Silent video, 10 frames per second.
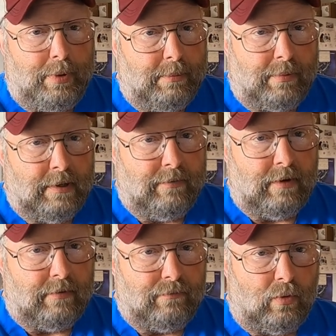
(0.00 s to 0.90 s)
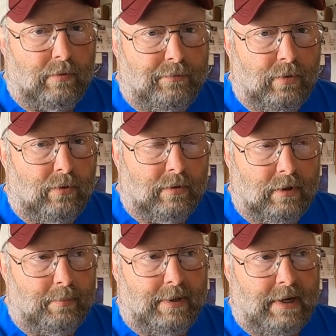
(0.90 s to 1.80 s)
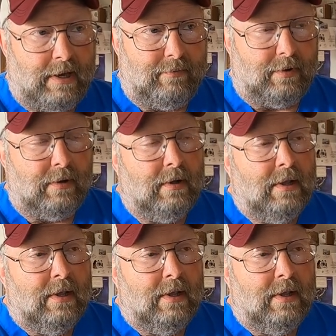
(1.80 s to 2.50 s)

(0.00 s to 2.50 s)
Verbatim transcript: people in there and full of fuel a little bit heavier